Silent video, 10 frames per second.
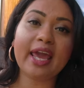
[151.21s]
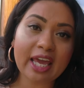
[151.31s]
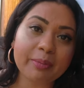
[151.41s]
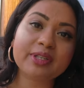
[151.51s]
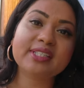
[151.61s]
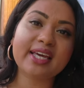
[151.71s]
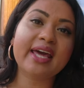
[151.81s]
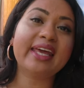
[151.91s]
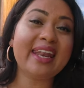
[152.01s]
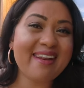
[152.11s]
able to
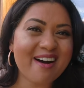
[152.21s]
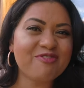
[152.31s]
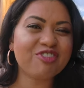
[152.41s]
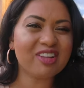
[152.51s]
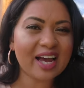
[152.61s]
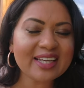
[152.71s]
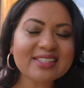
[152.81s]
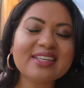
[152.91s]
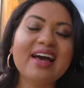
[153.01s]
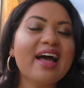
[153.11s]
get enough
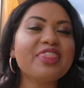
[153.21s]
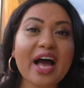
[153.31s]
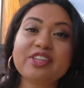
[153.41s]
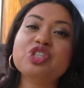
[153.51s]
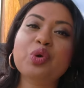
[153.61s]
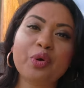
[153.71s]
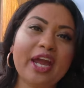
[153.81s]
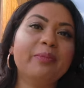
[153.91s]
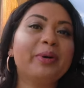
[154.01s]
light, that's great.